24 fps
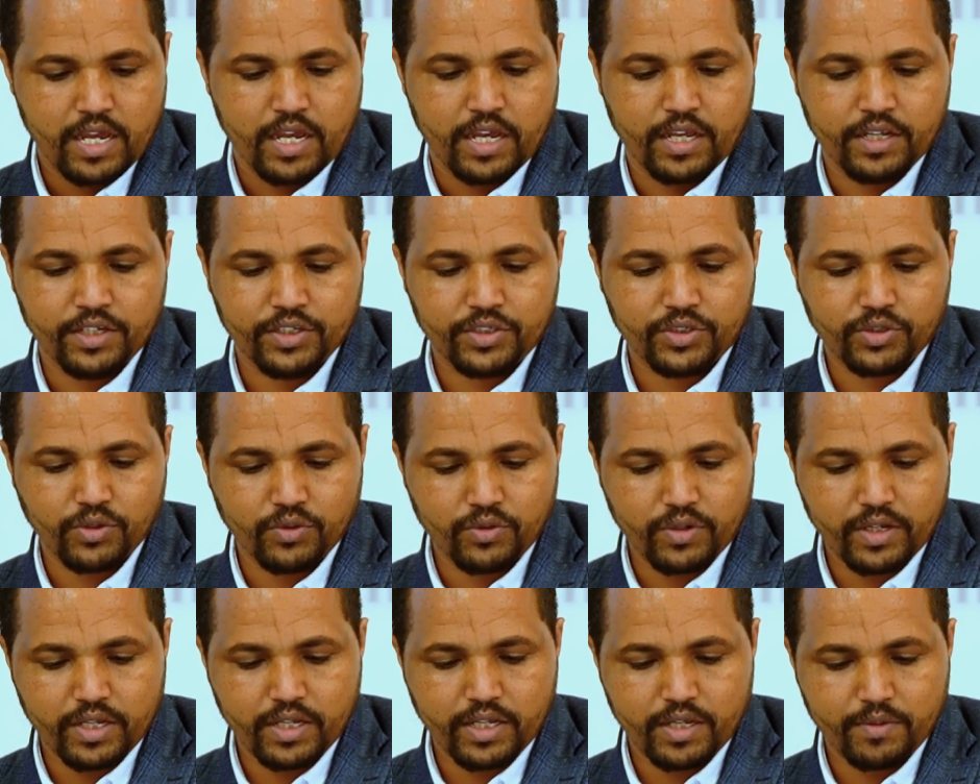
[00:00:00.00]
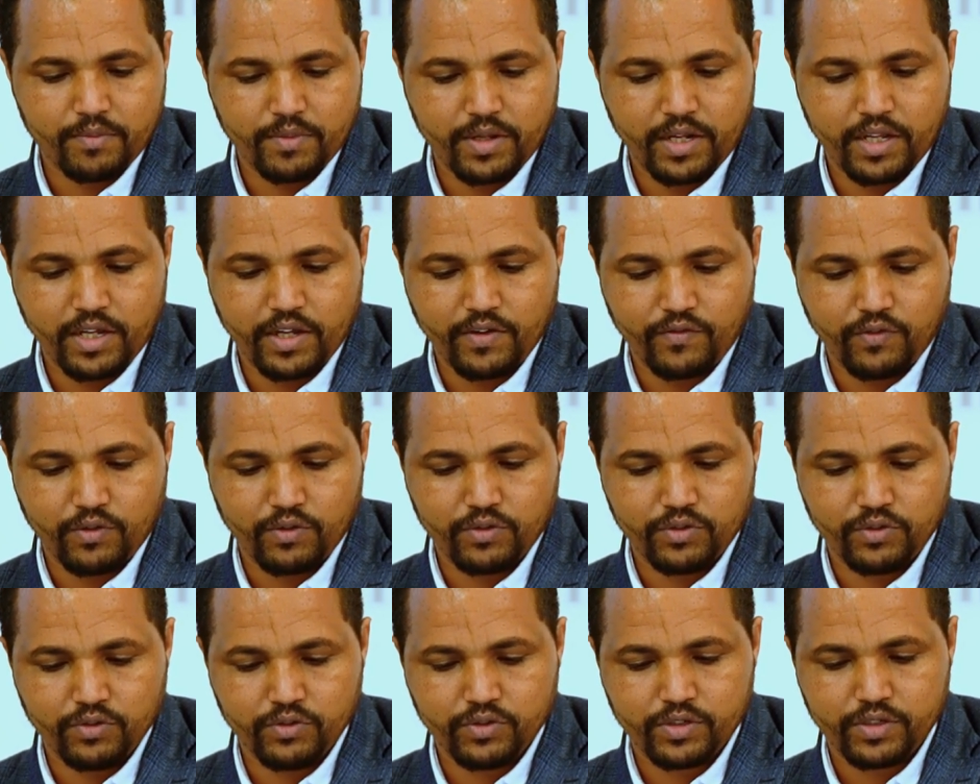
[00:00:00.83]
ensuring meaningful
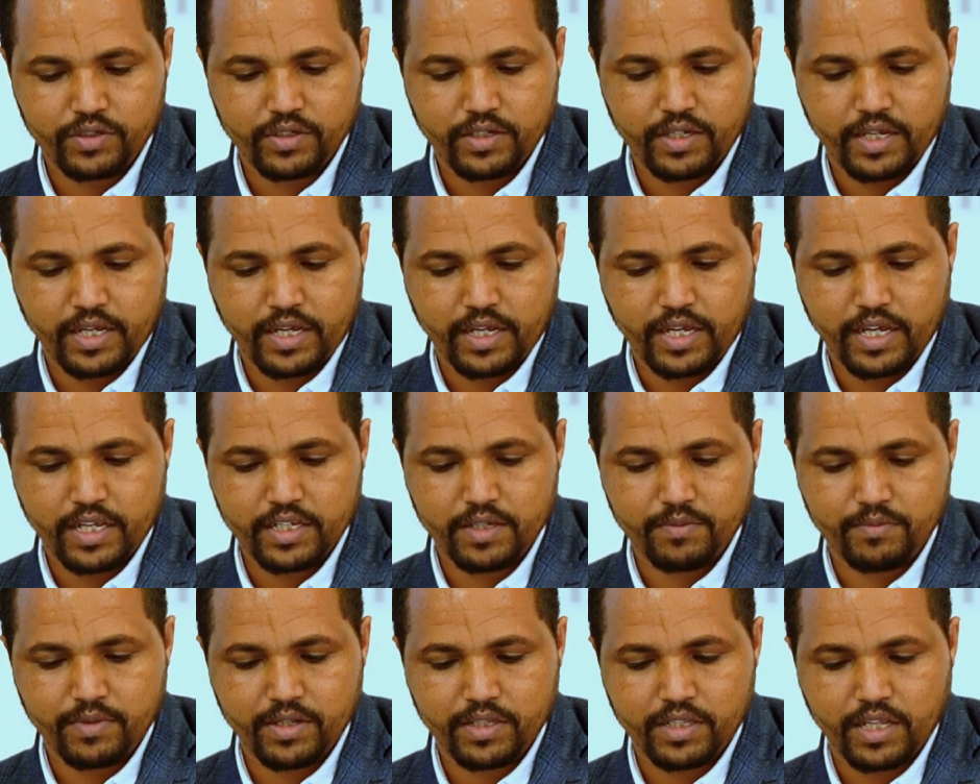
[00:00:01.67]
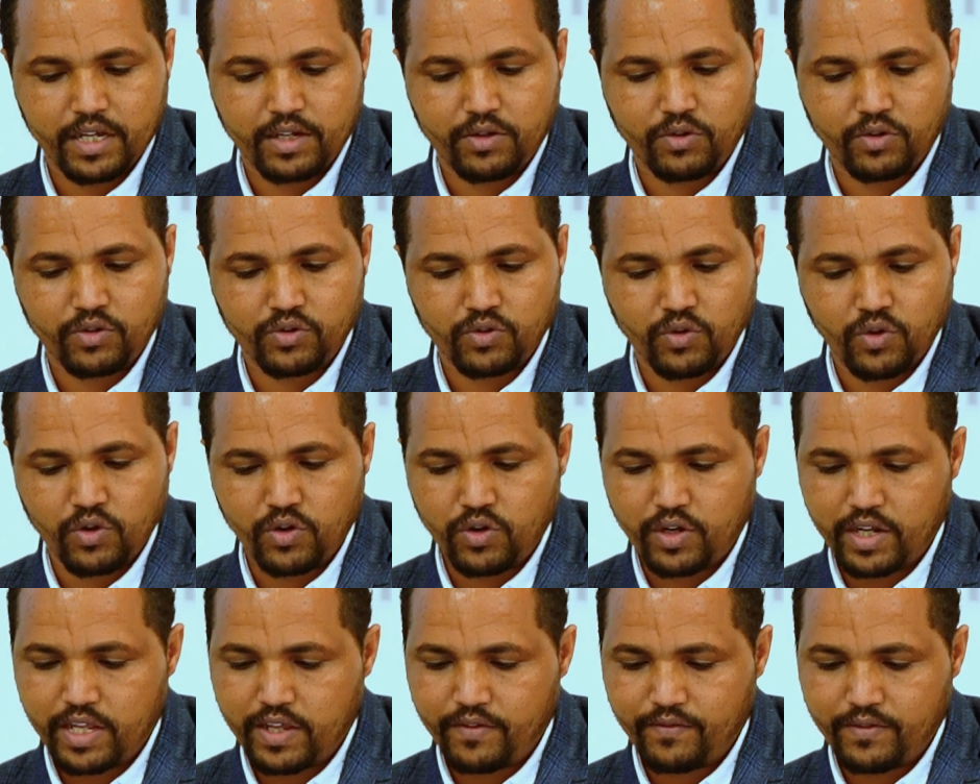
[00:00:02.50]
youth engagement across all
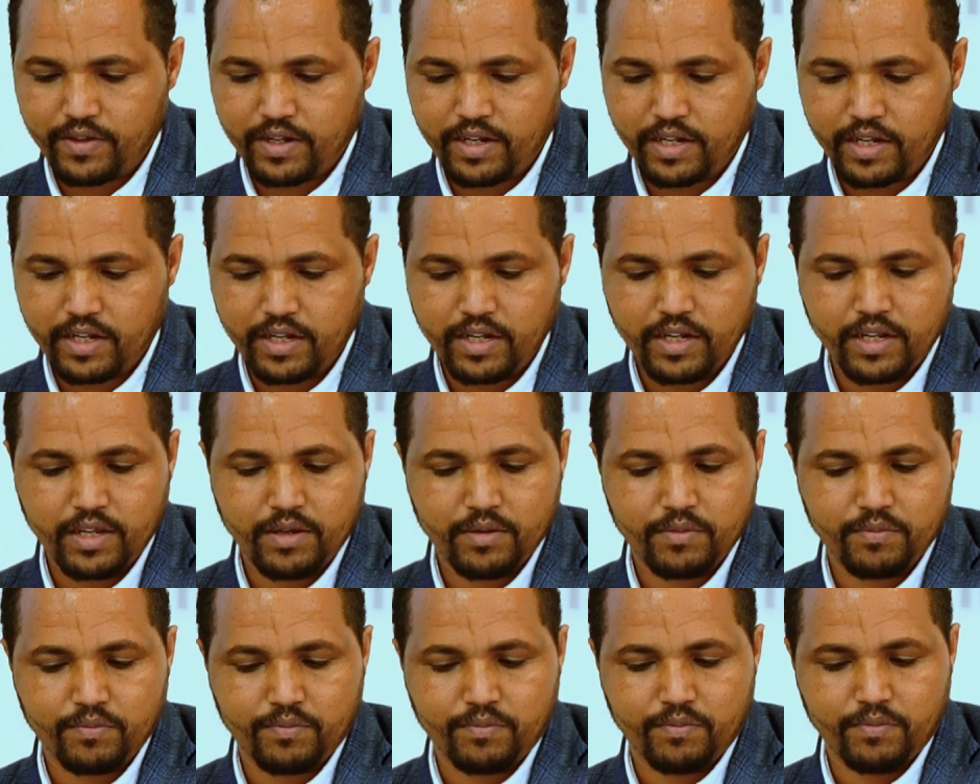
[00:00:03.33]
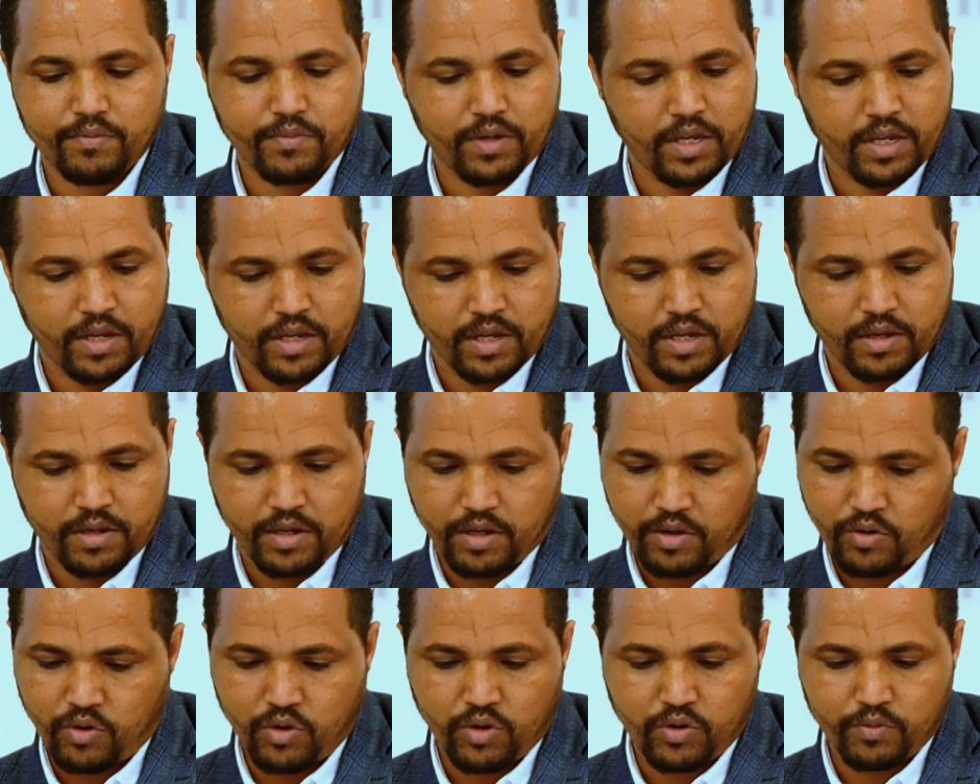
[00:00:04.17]
levels,
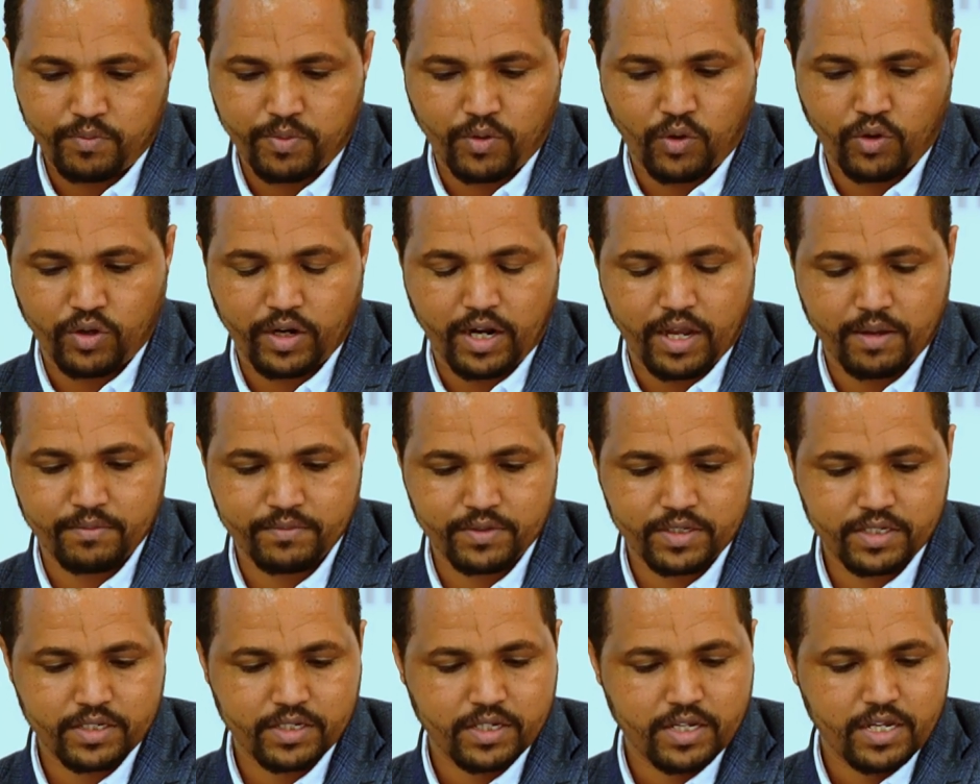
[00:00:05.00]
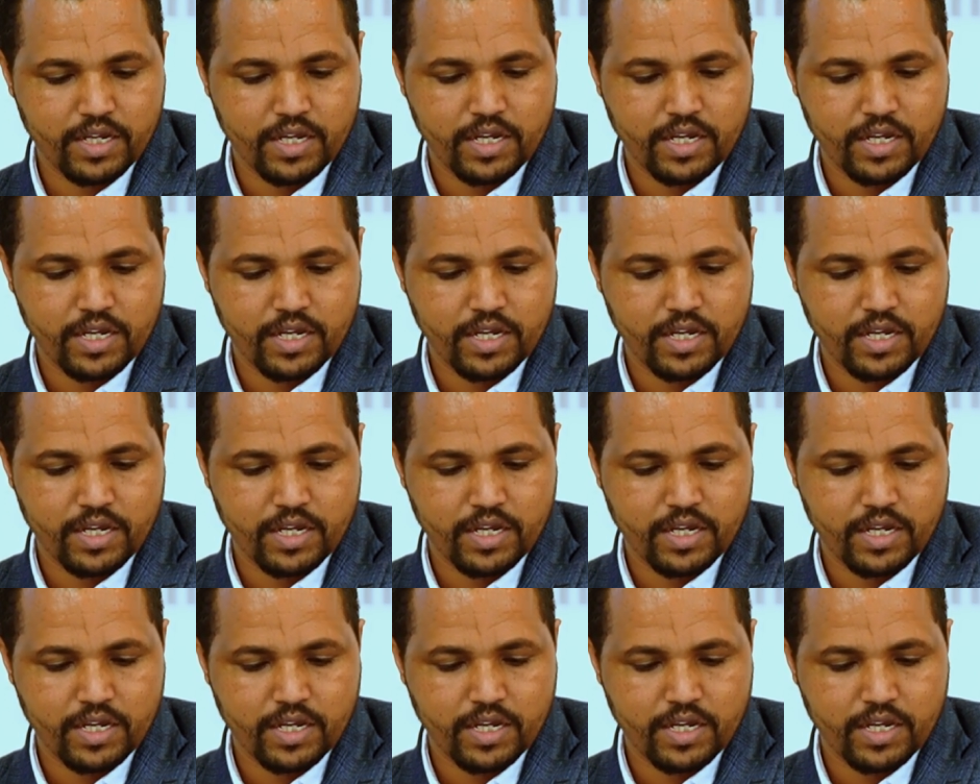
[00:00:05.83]
all programs,